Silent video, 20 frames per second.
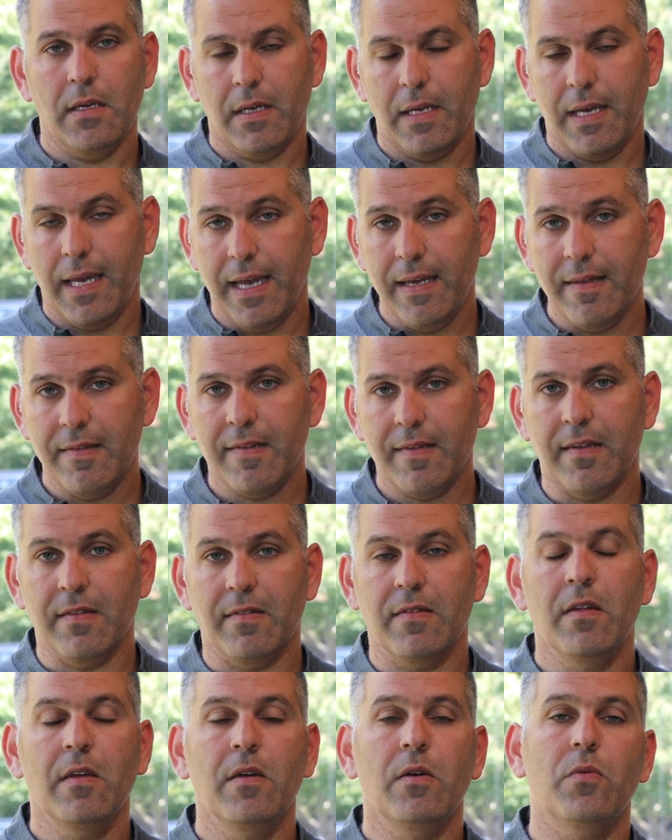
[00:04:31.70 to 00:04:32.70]

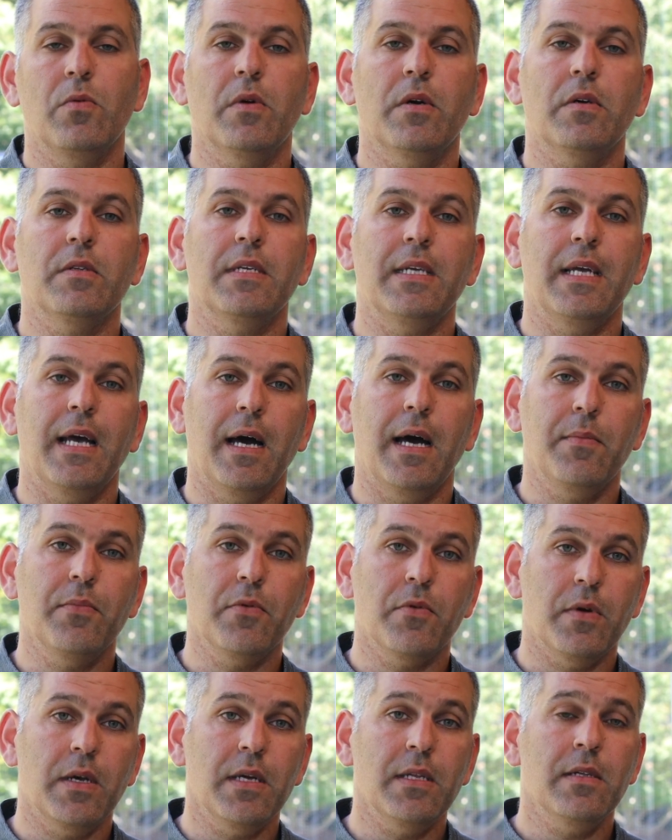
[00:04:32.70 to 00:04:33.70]
cases where the
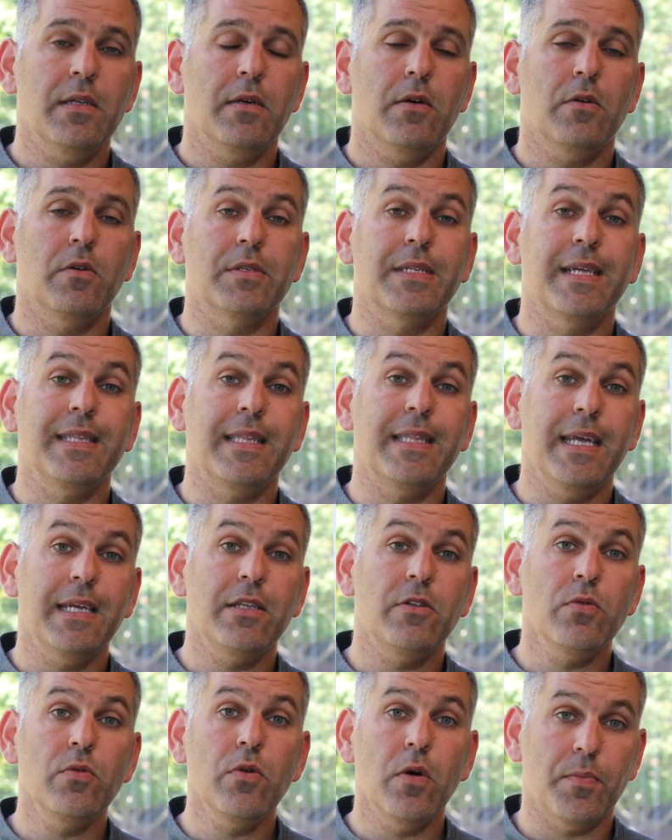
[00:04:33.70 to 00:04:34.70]
upgrade or the day
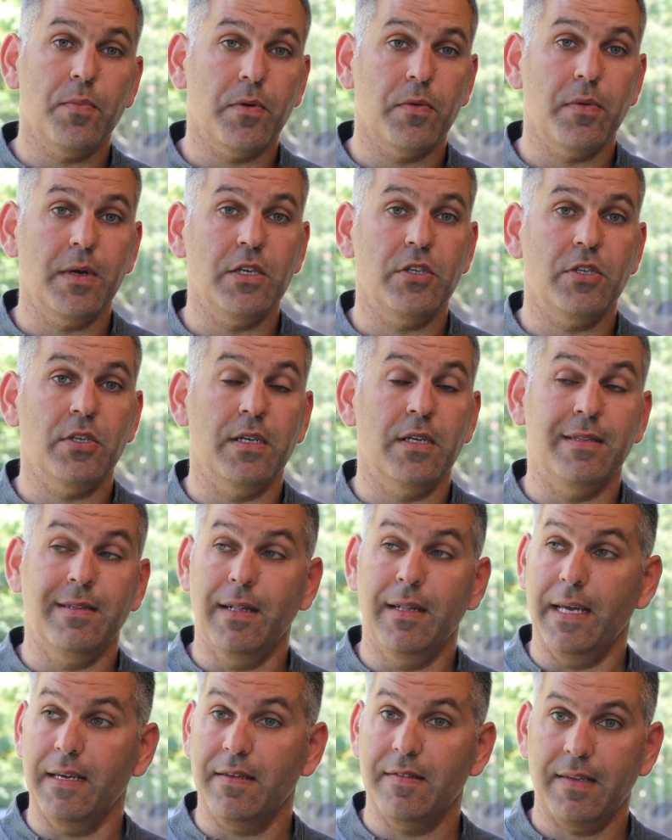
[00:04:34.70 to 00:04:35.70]
two
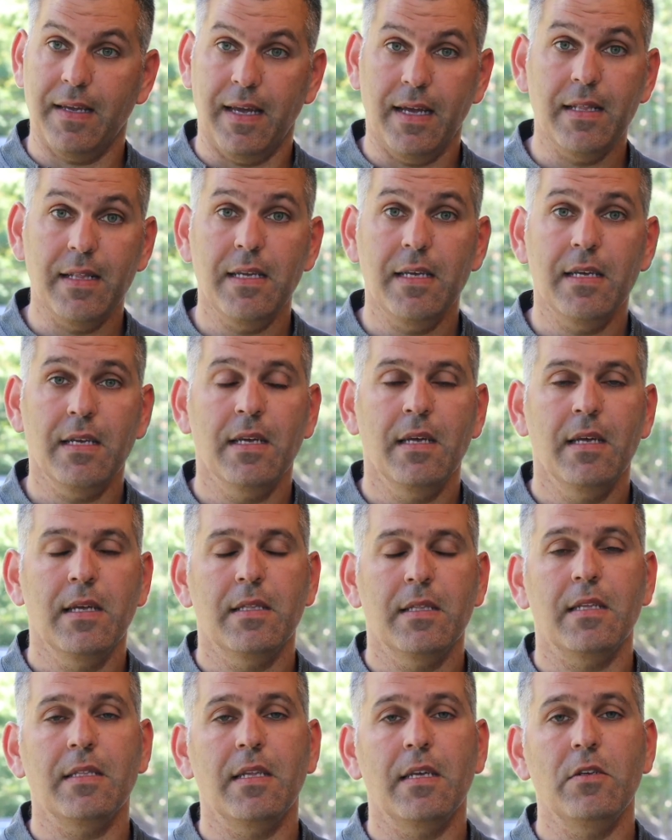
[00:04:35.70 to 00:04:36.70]
operation, like scaling,
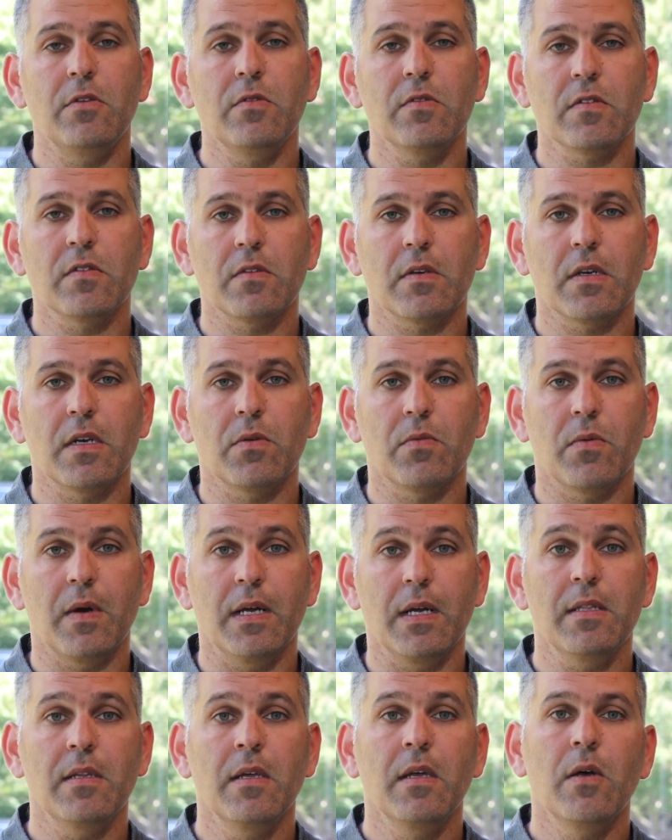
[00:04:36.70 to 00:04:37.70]
that the user can
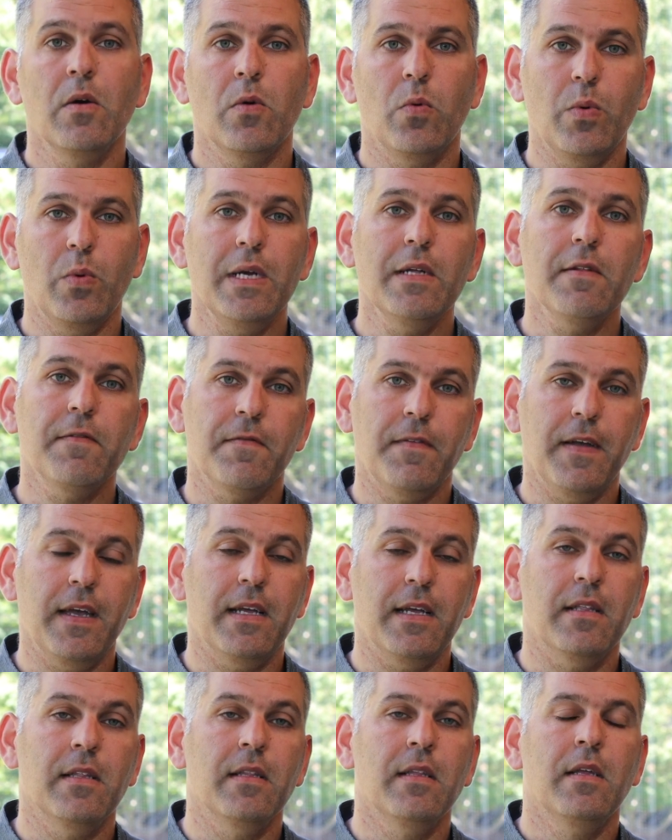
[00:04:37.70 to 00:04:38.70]
run will
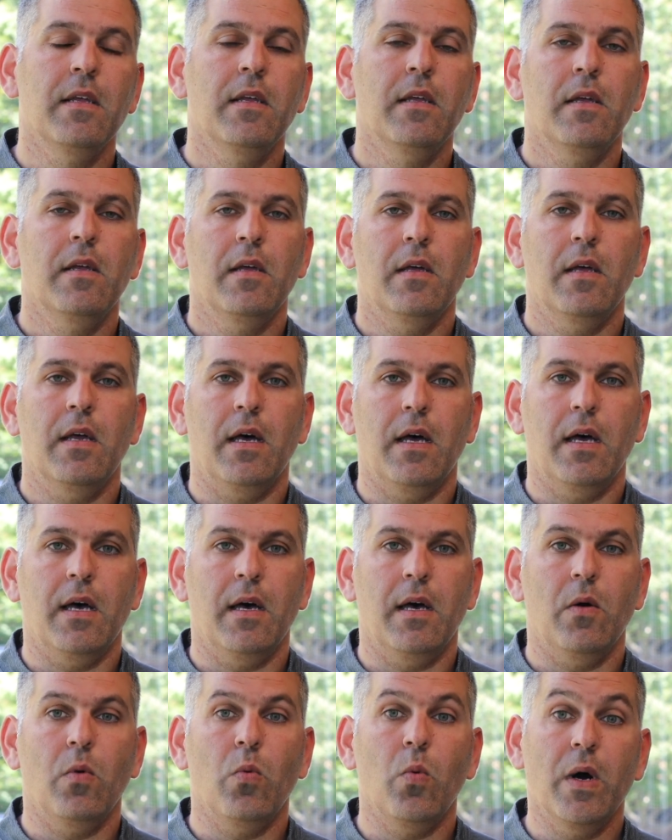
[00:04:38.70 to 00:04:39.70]
fail
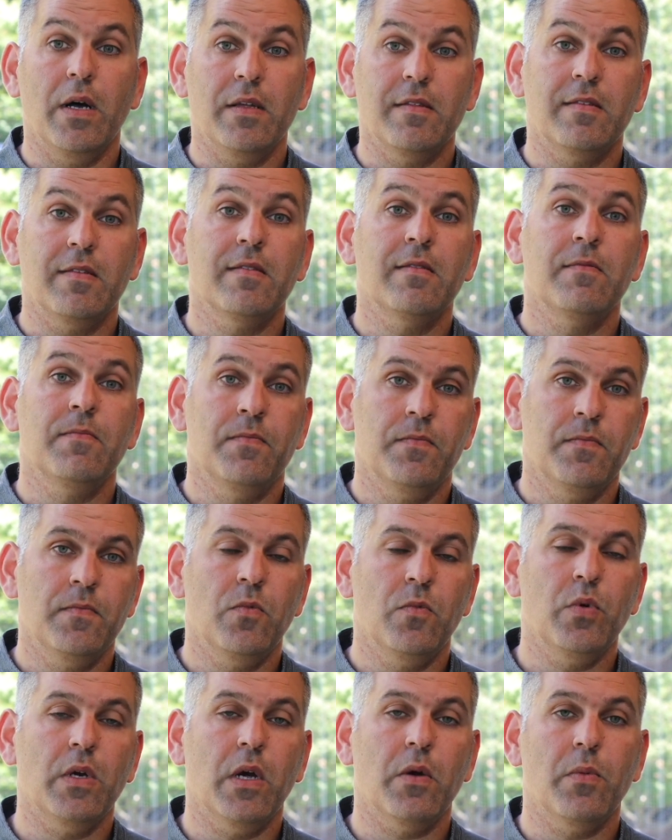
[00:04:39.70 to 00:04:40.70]
uh, once
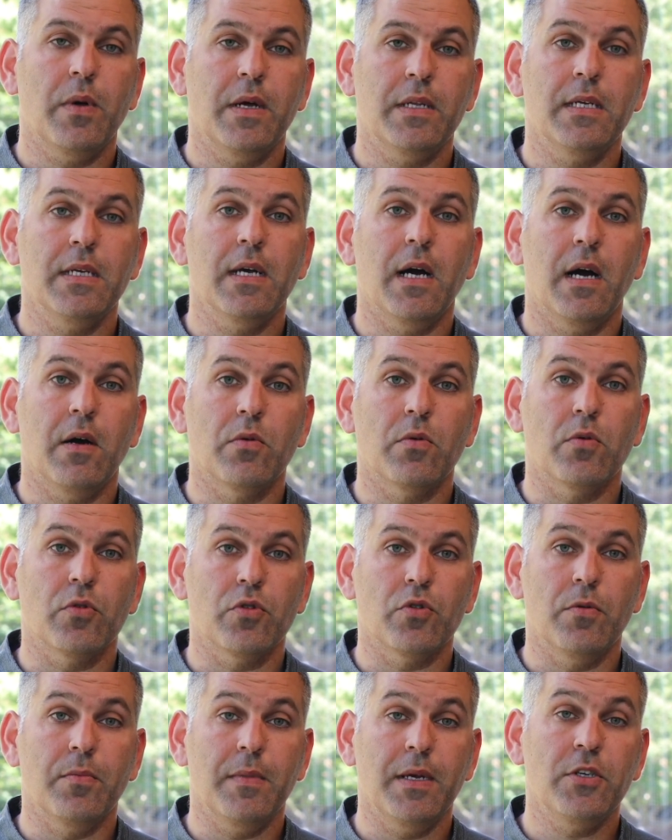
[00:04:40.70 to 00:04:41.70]
we are running our
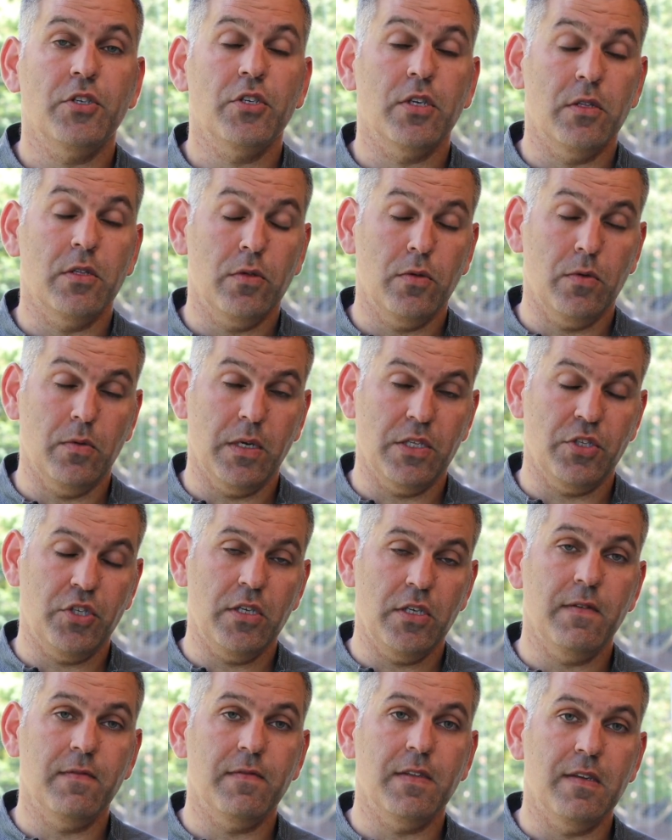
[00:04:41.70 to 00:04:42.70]
automation to
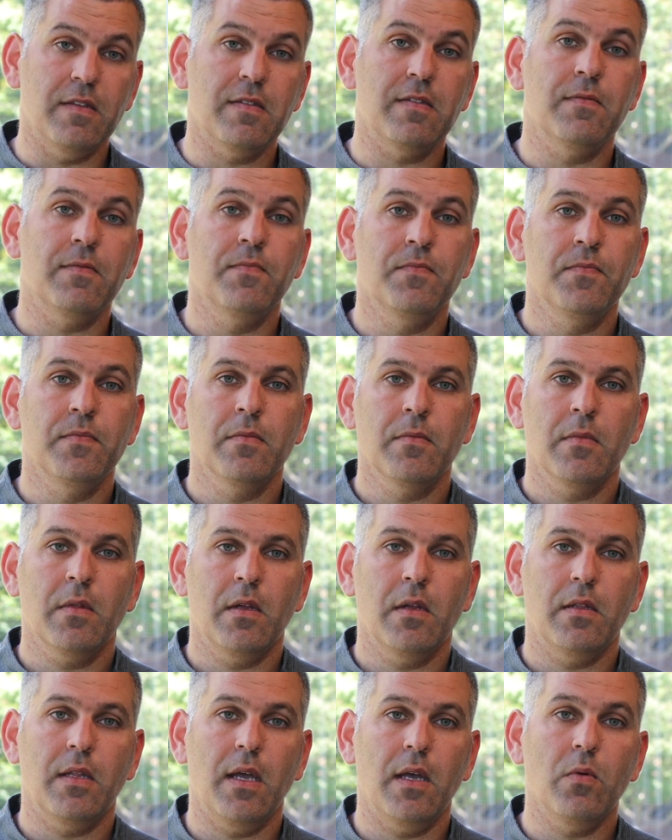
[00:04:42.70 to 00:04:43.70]
achieve this
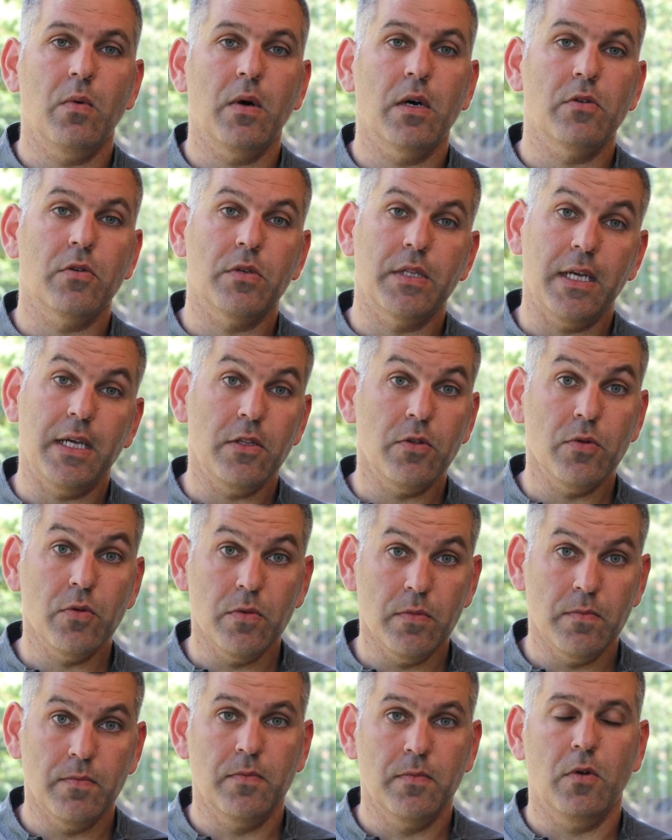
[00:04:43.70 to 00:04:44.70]
day one or day
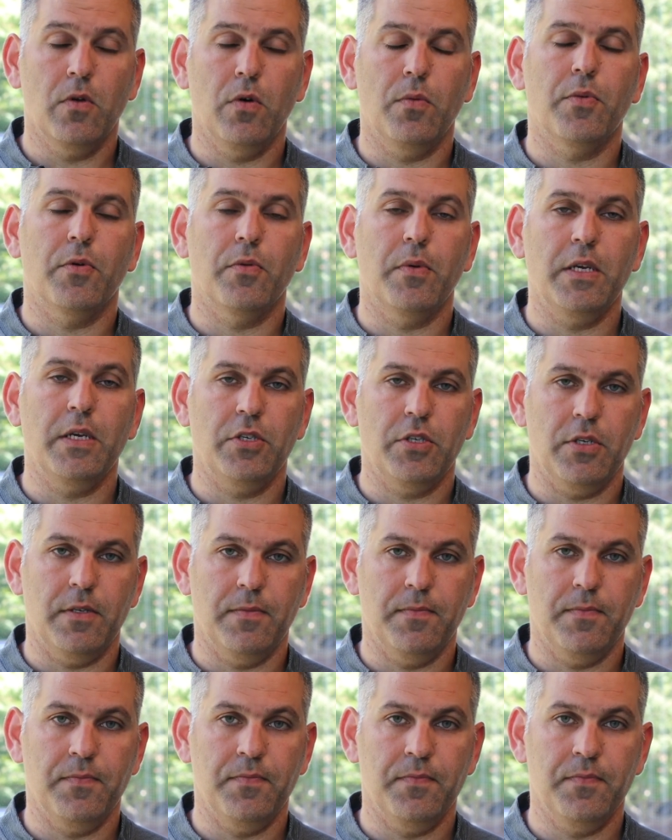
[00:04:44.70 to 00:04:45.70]
two operation.